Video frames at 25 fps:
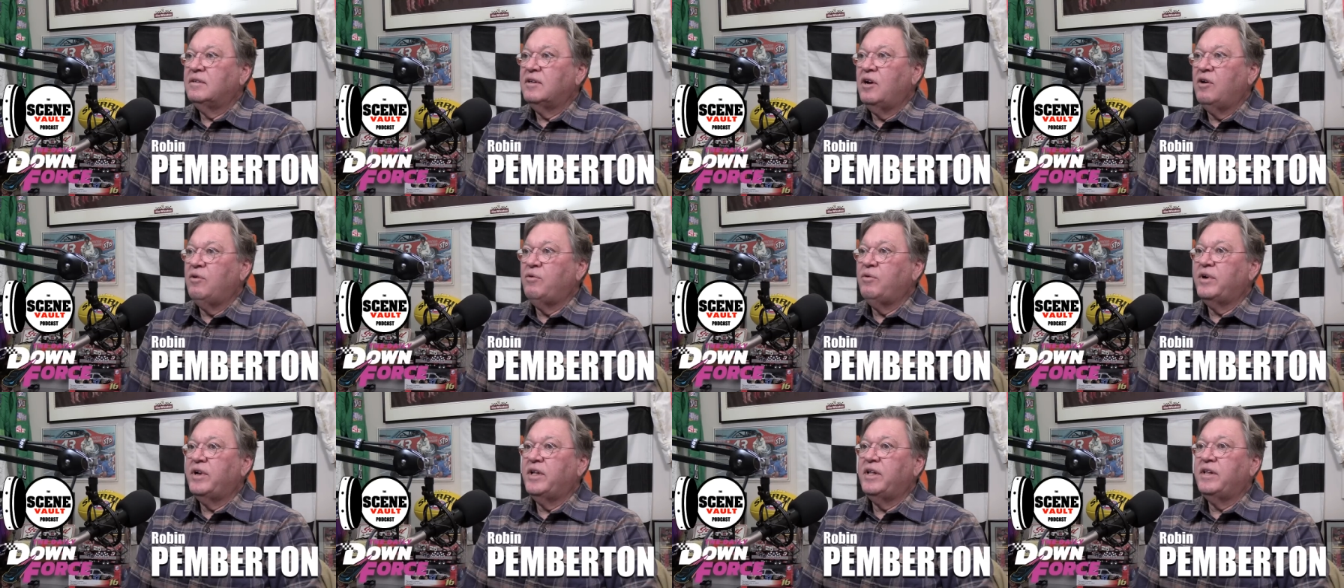
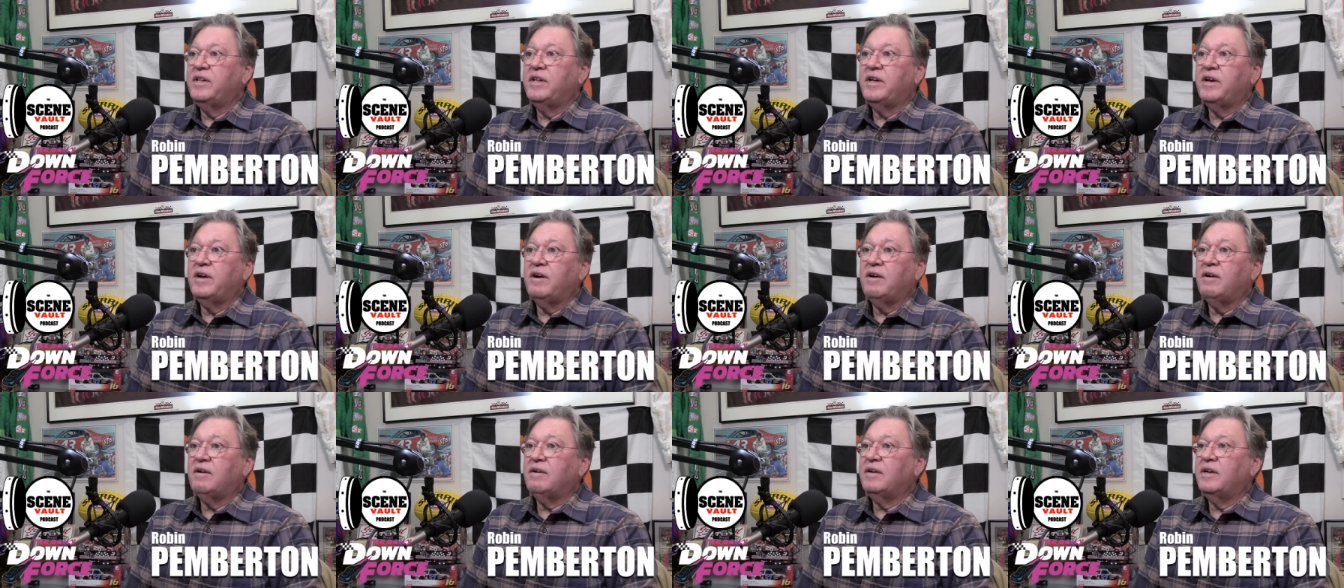going in
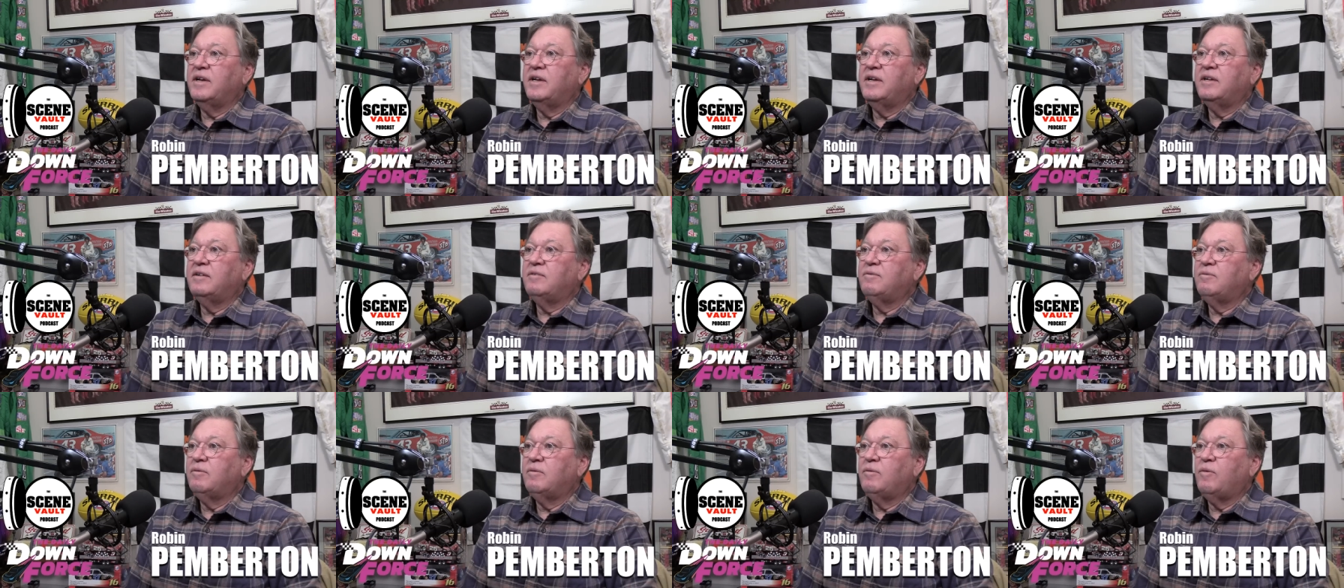there
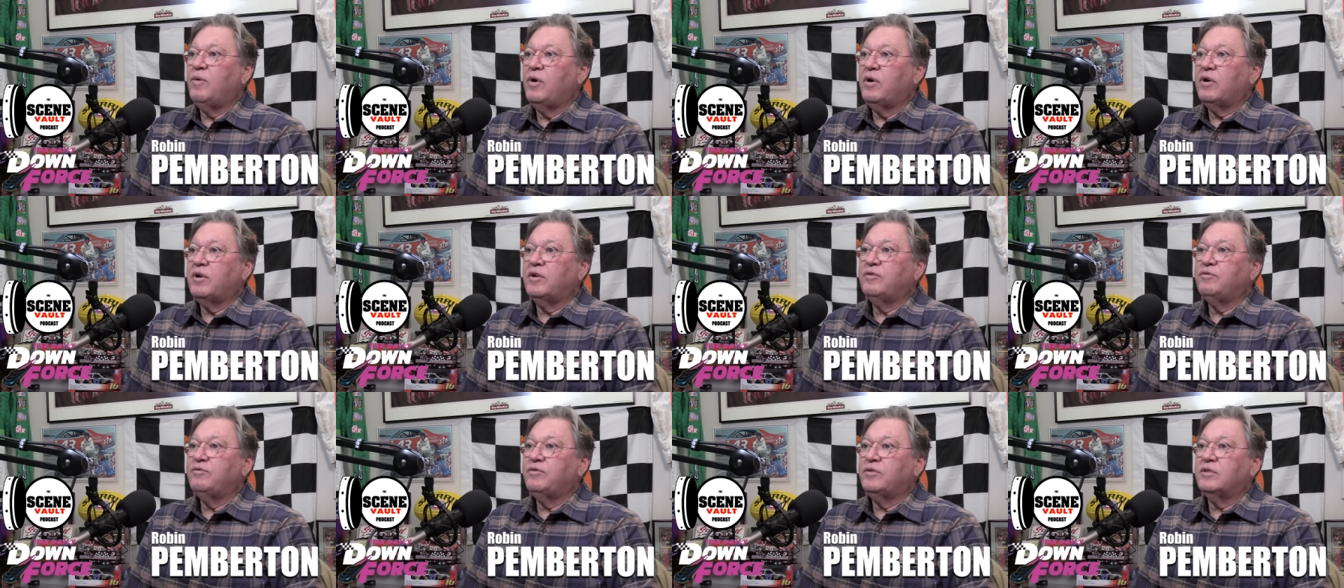and
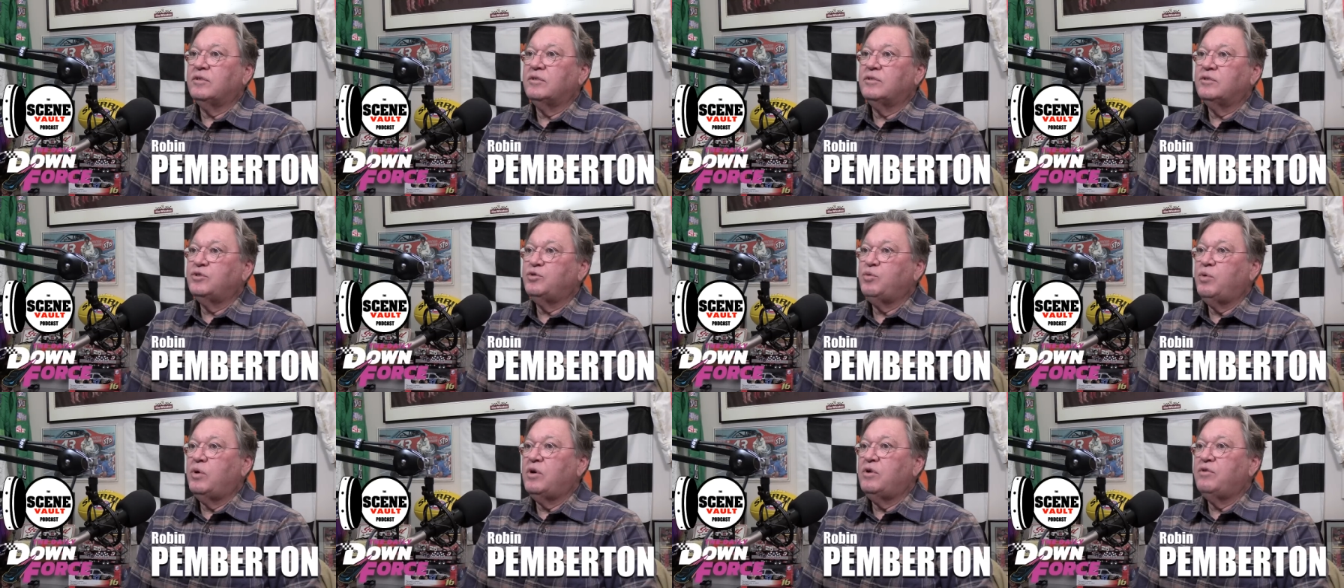working
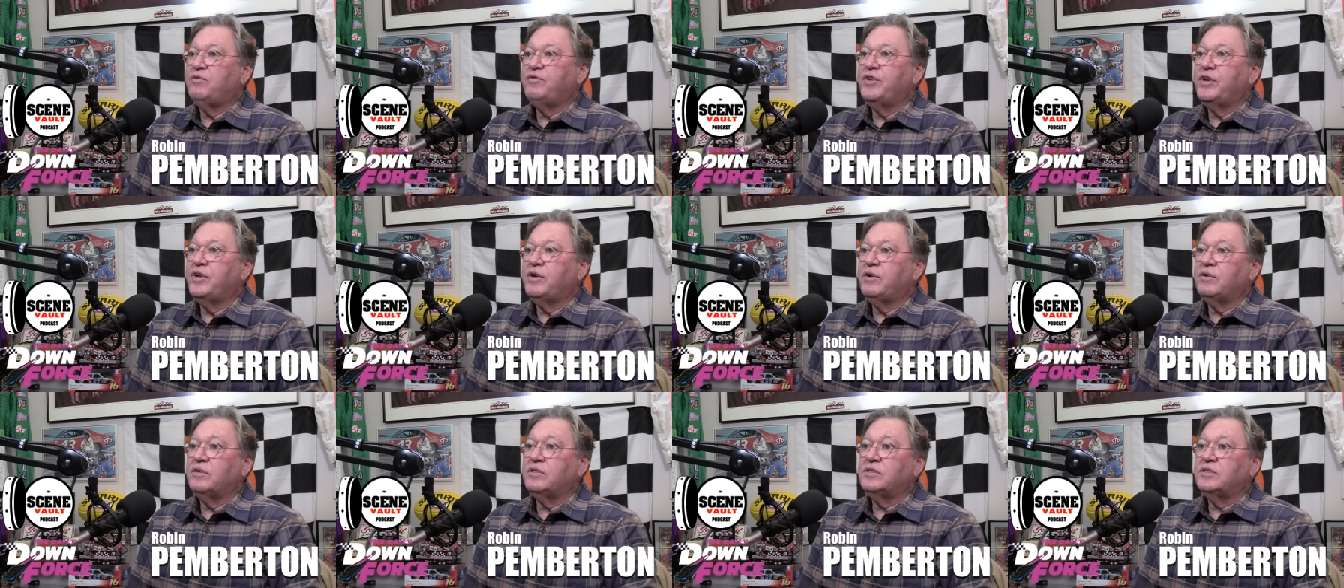for 12
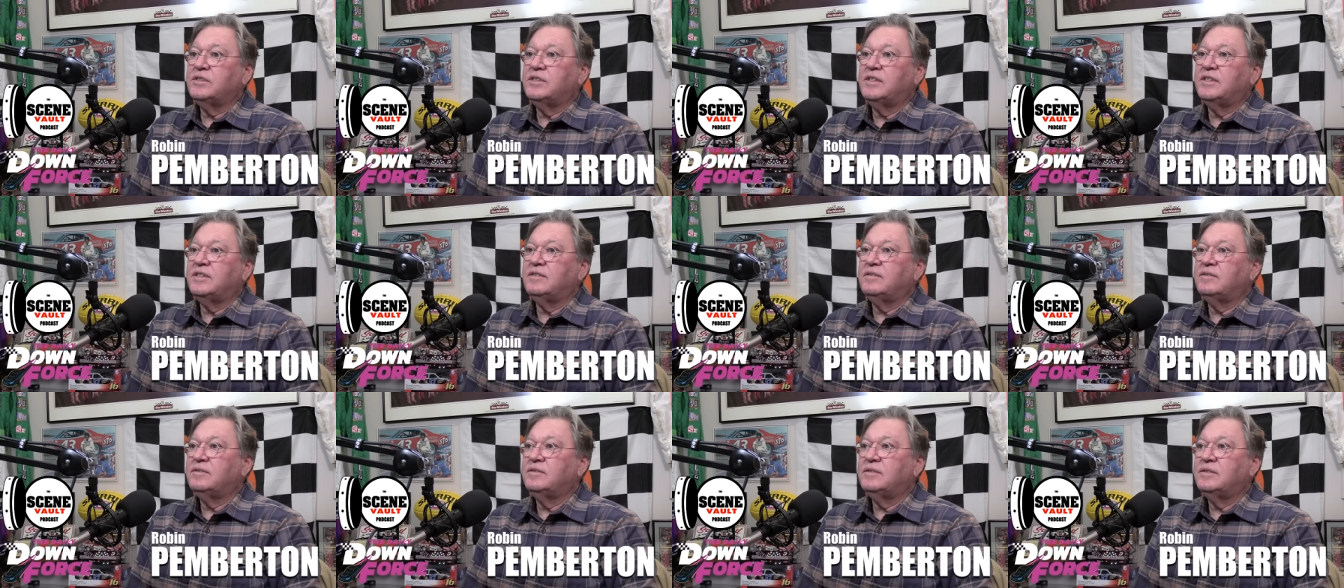years,
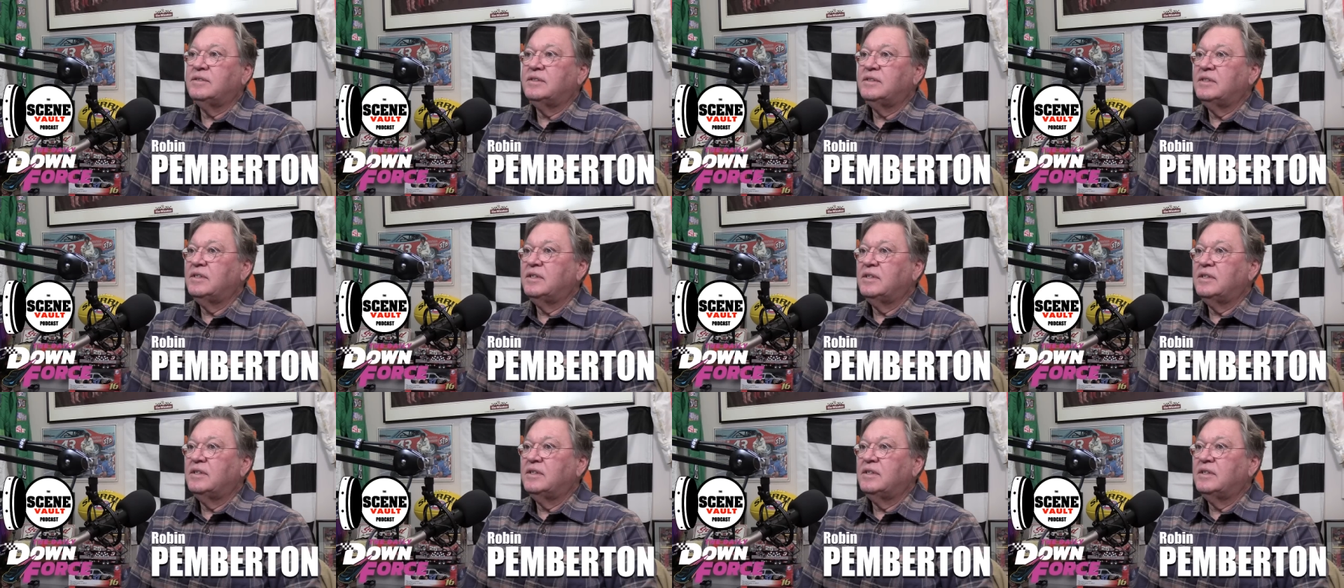and